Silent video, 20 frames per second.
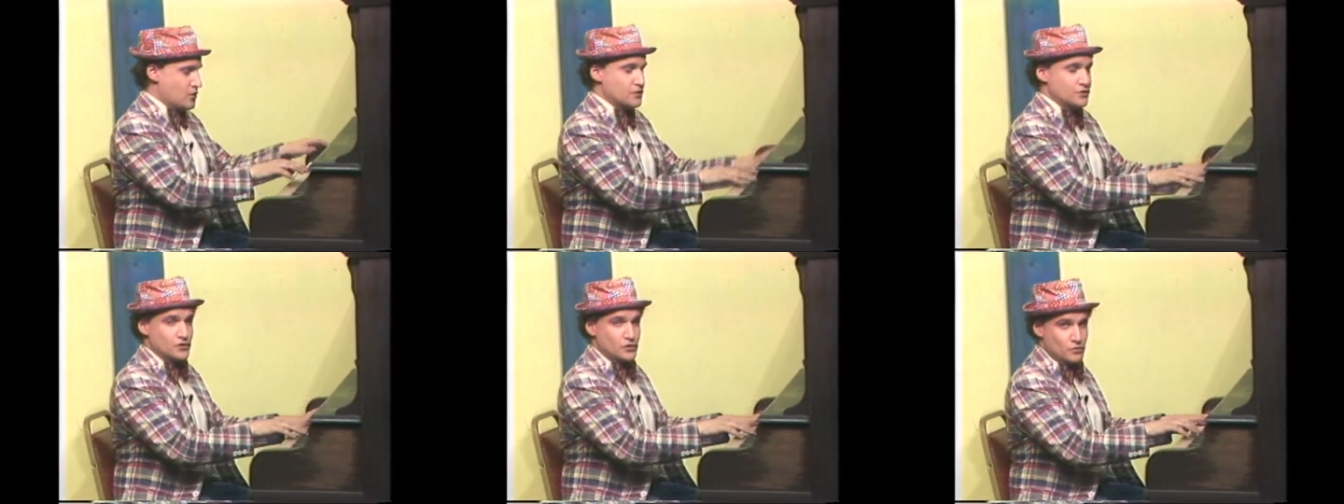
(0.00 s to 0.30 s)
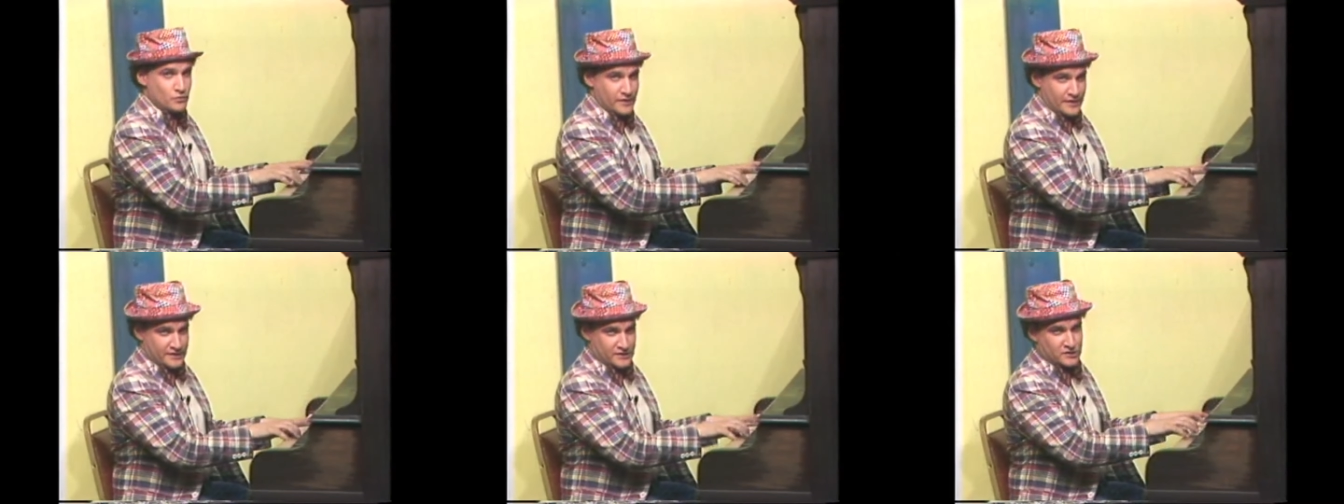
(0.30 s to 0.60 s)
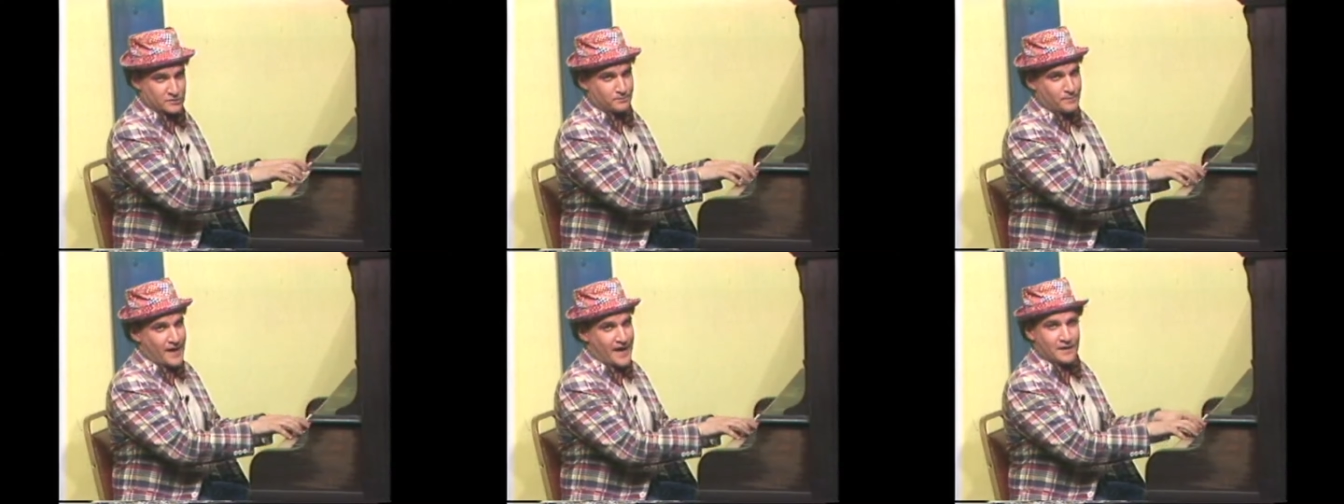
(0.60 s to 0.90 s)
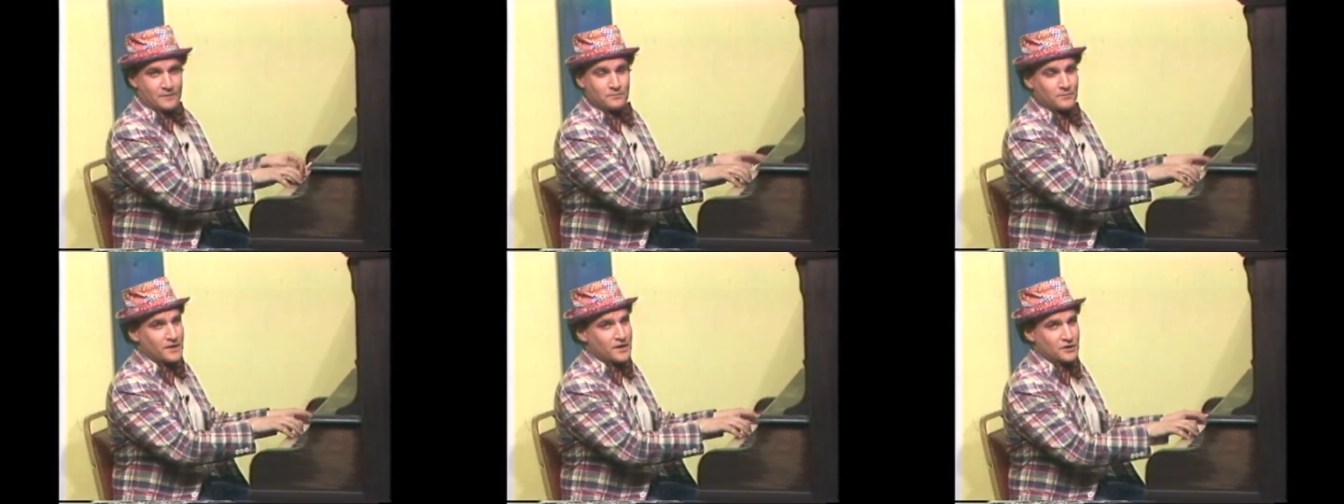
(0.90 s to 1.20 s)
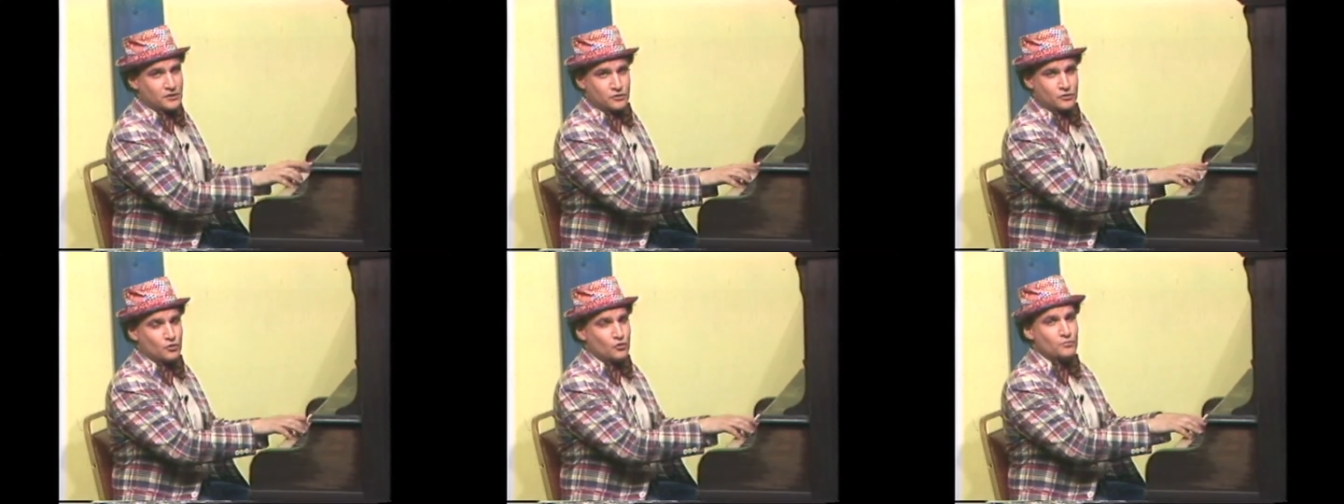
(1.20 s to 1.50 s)
You expect
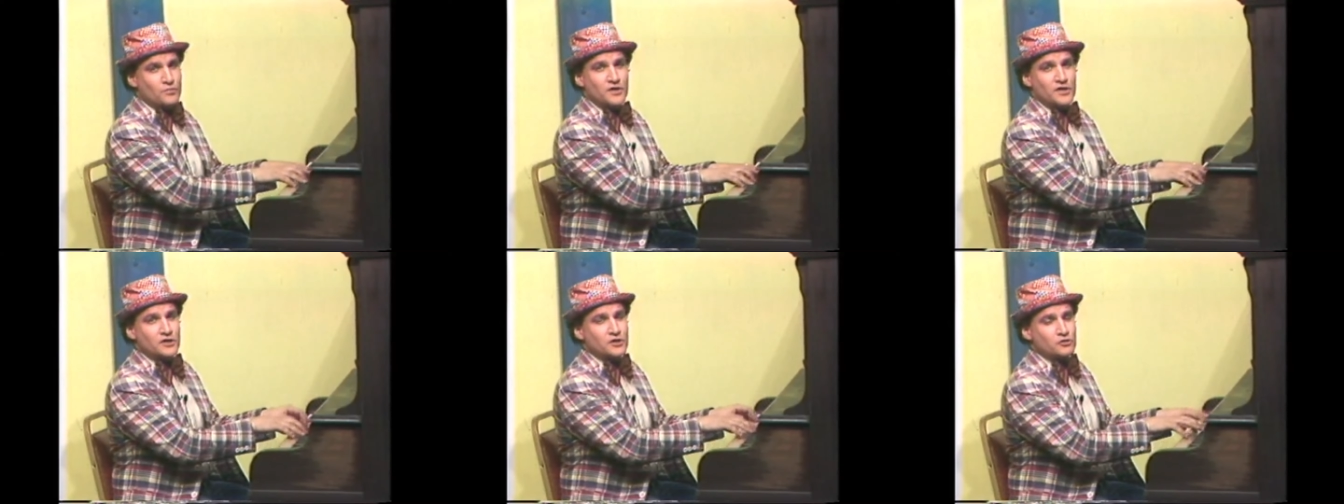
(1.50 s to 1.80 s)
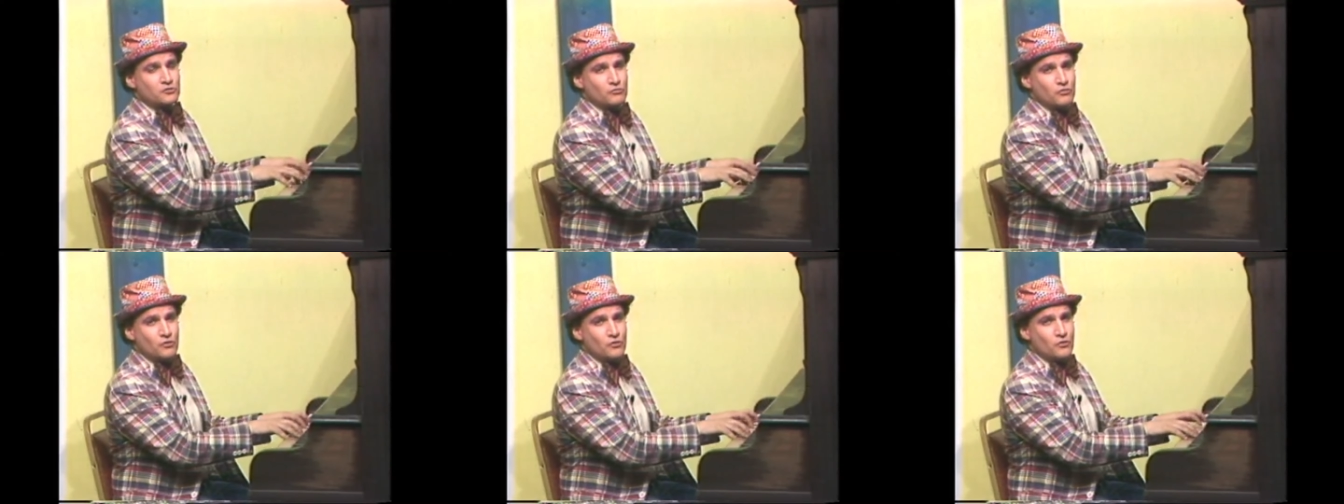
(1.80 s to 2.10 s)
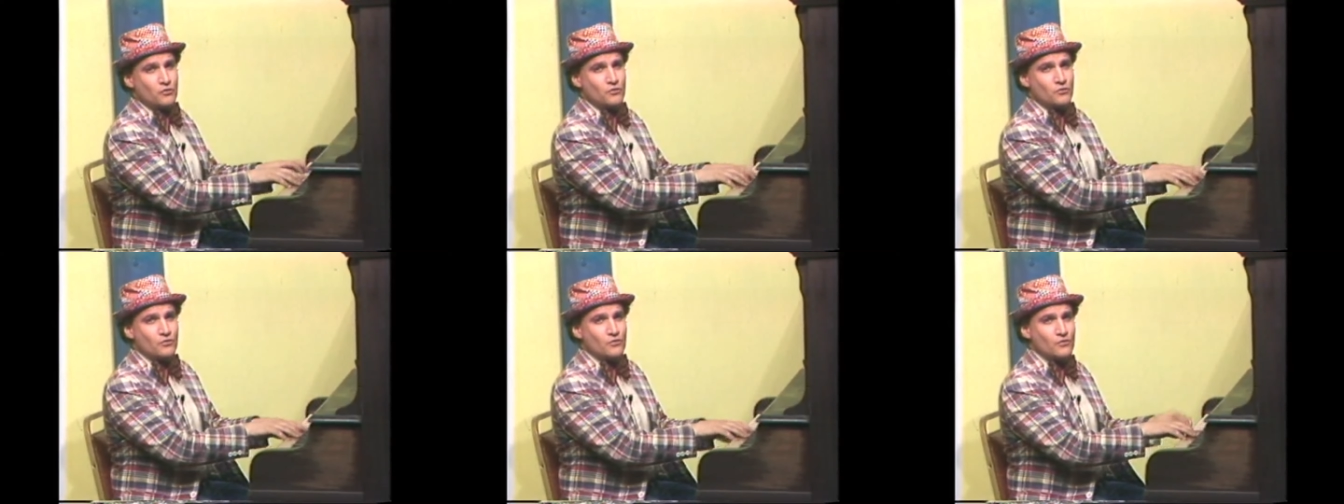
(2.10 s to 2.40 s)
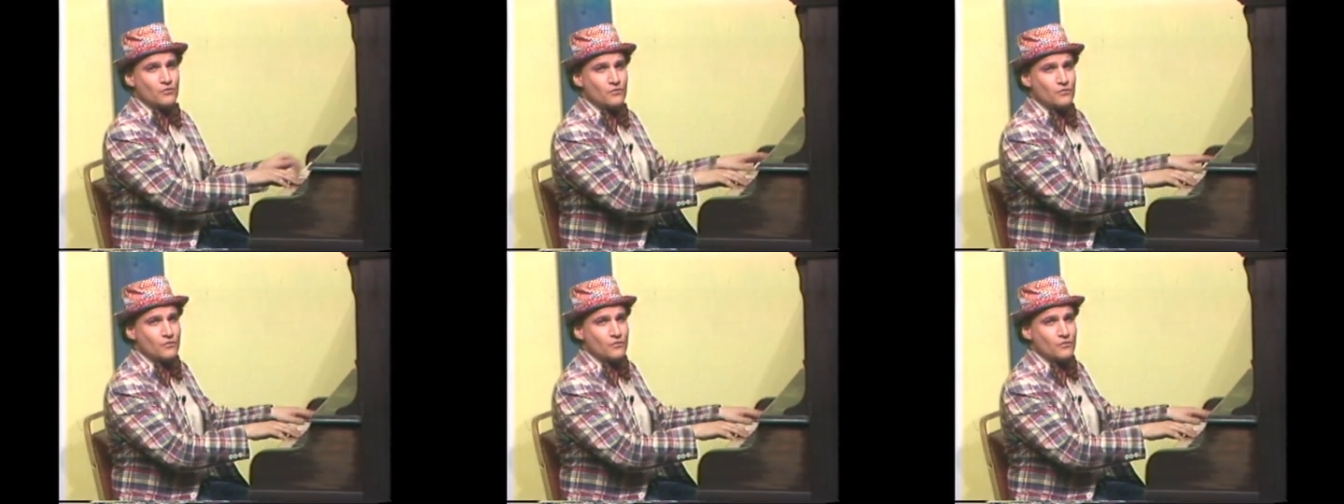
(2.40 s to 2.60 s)
me to be true